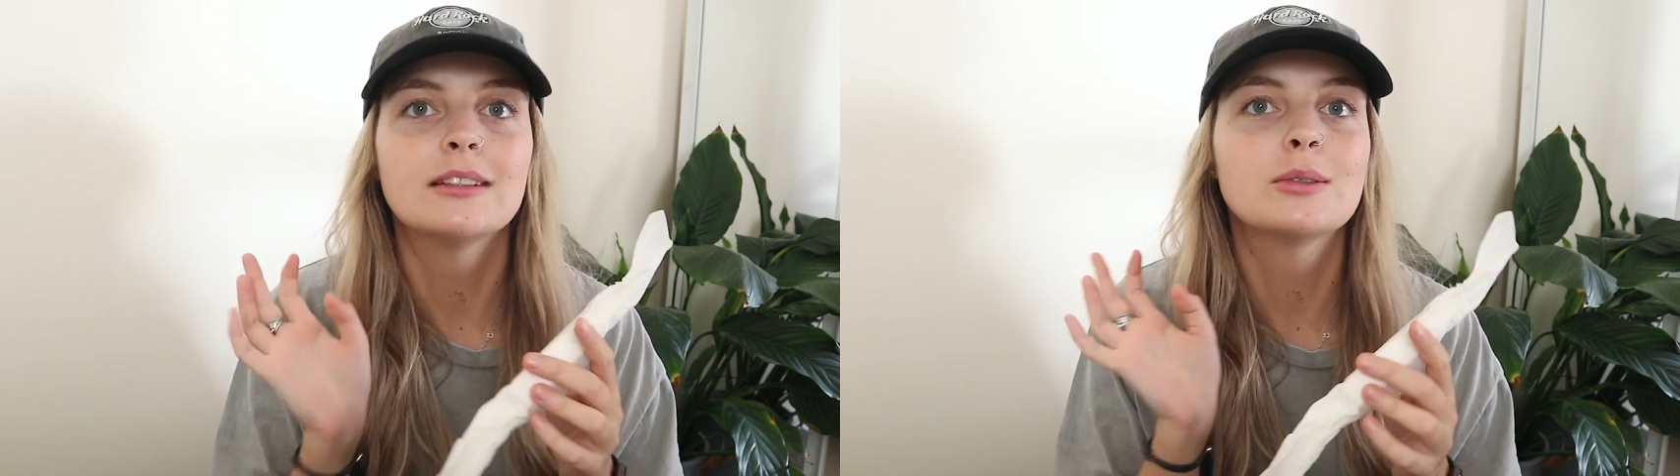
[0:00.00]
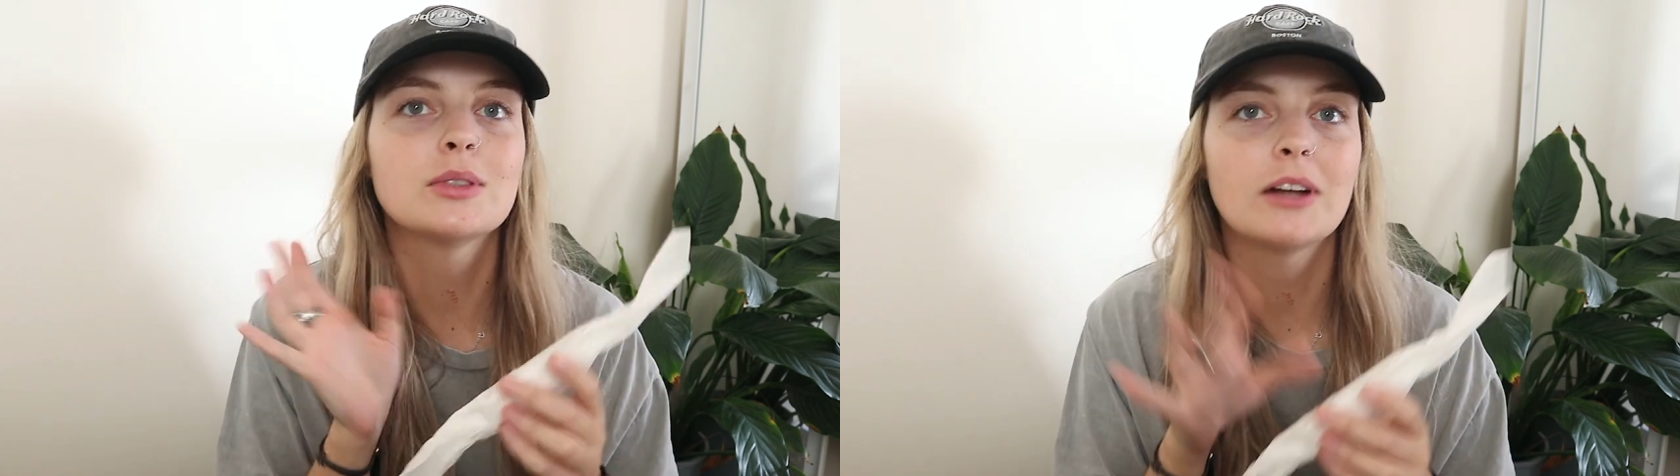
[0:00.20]

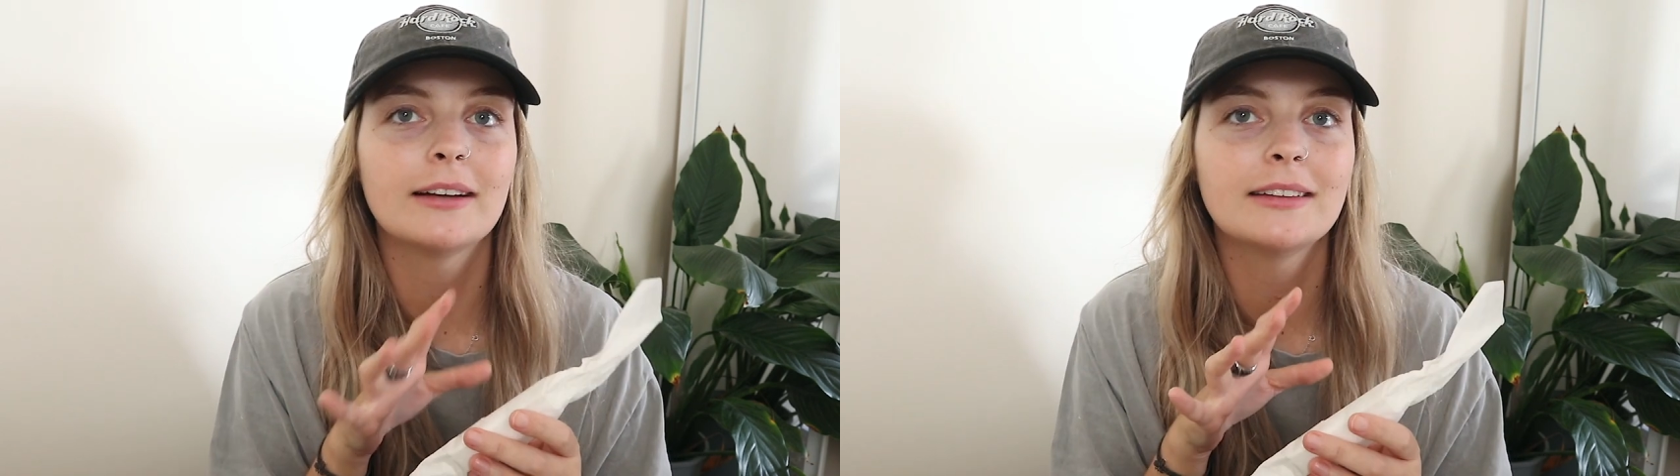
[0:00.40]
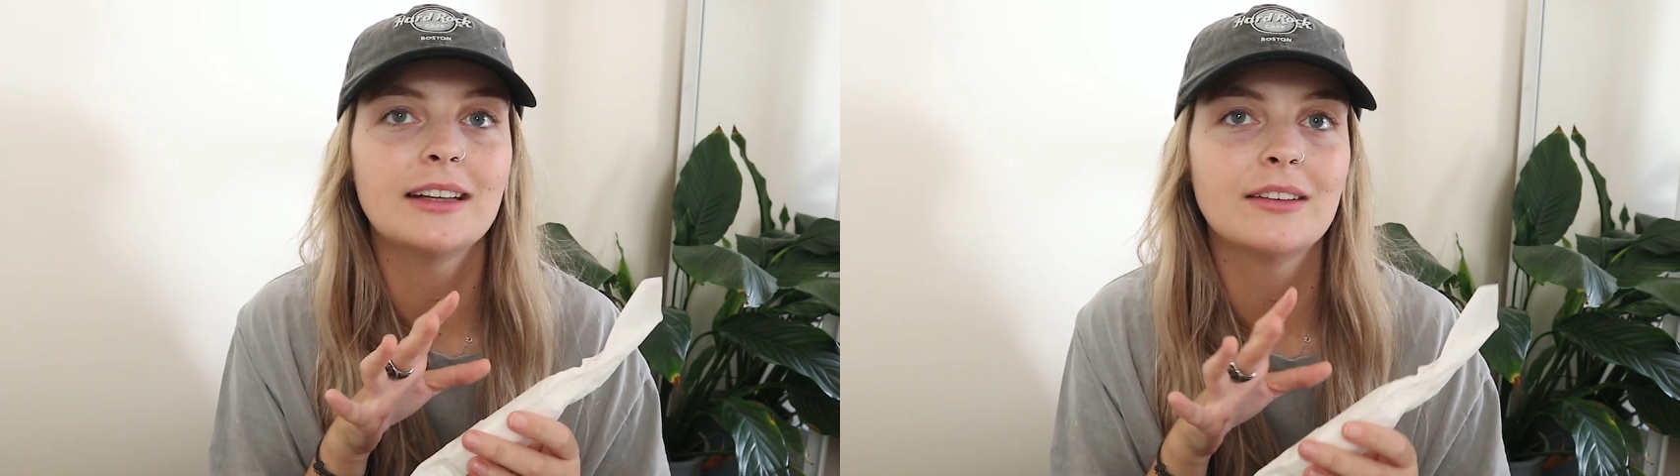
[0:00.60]
This was
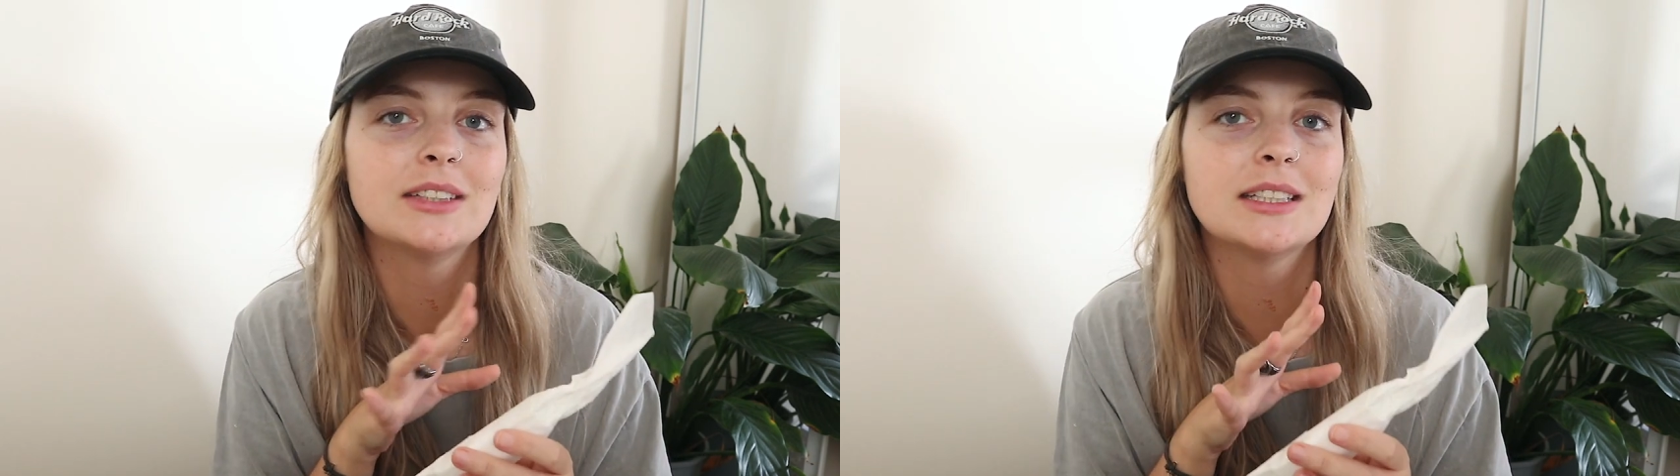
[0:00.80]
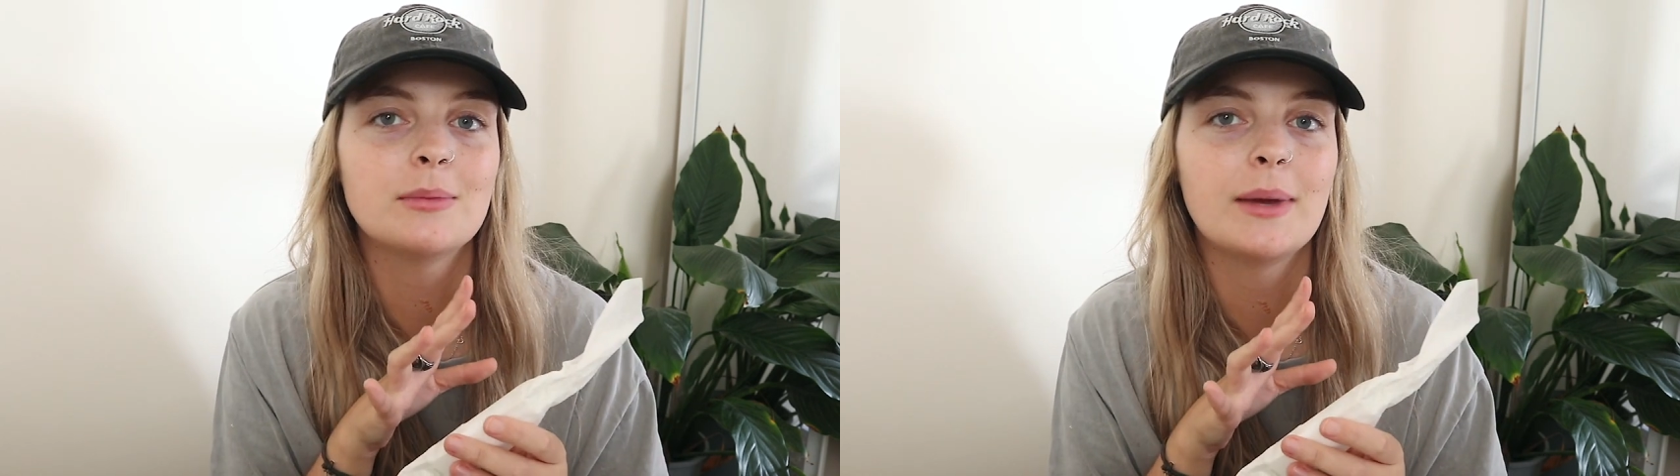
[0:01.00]
kindly
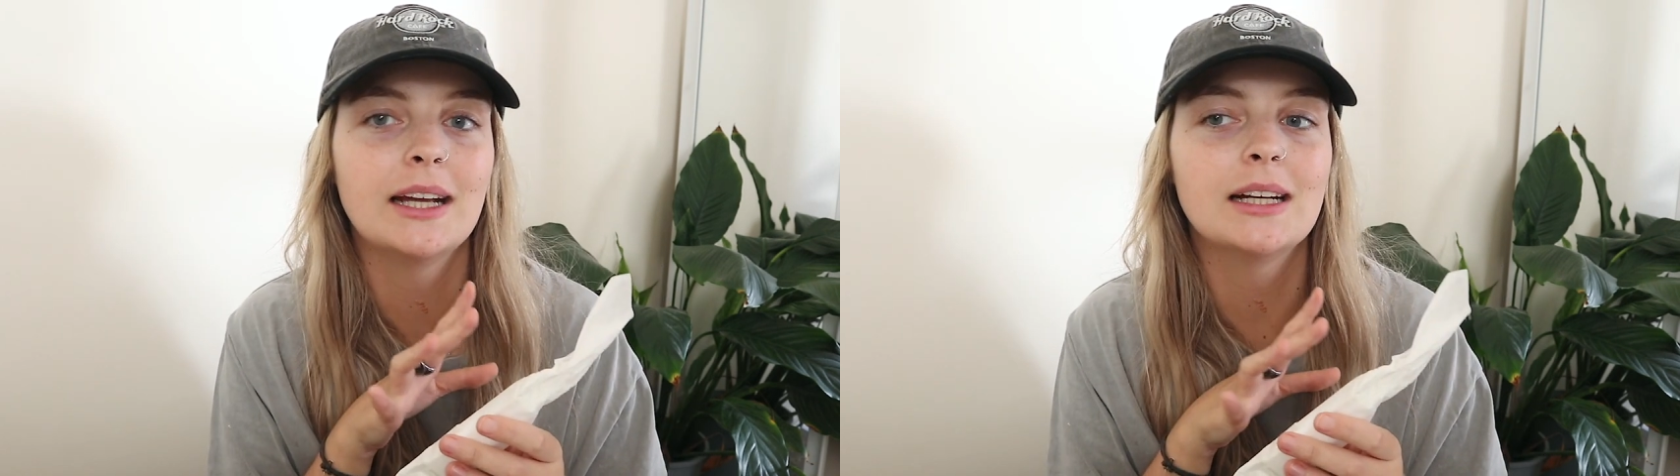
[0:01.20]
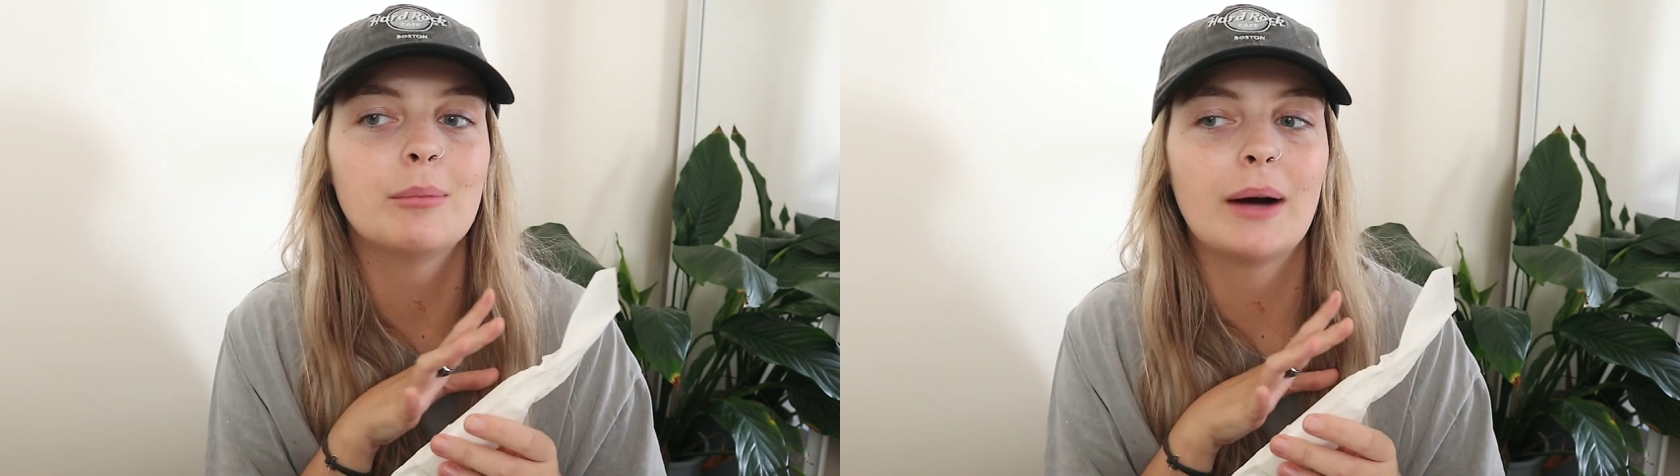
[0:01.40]
gifted to
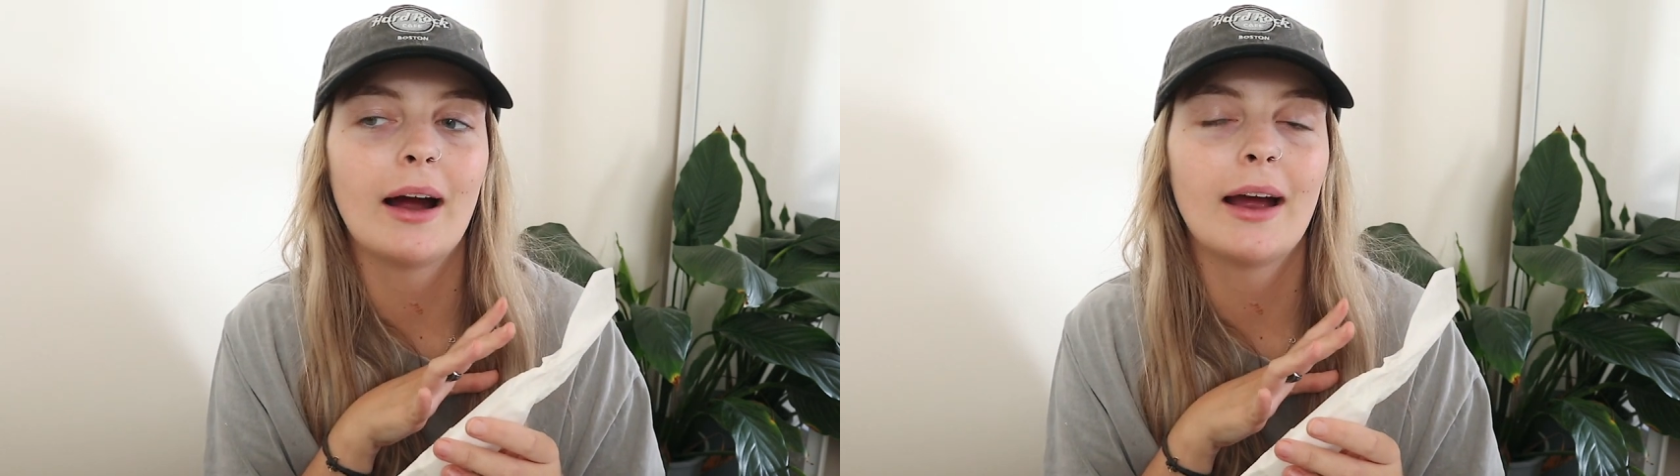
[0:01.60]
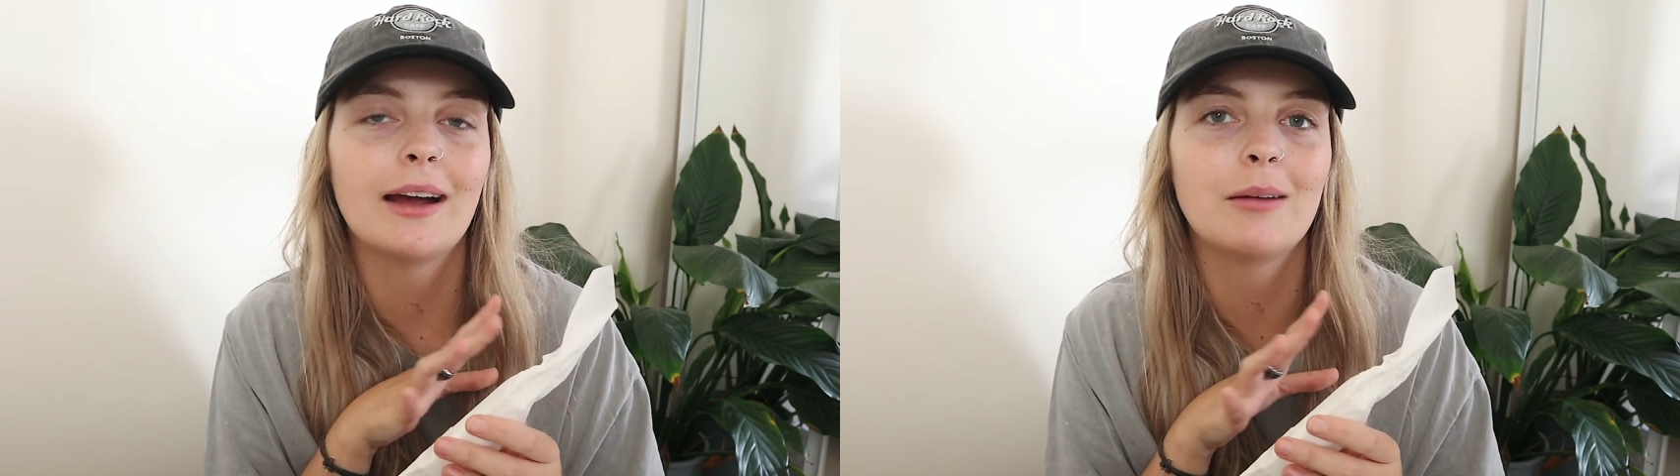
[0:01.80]
me
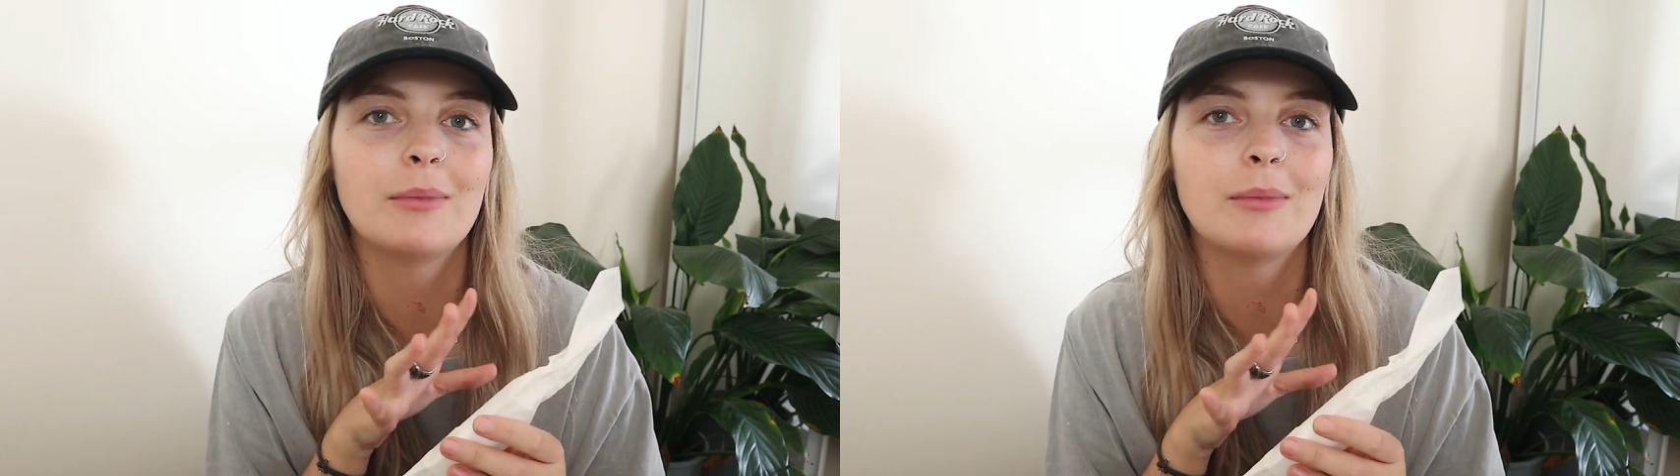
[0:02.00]
by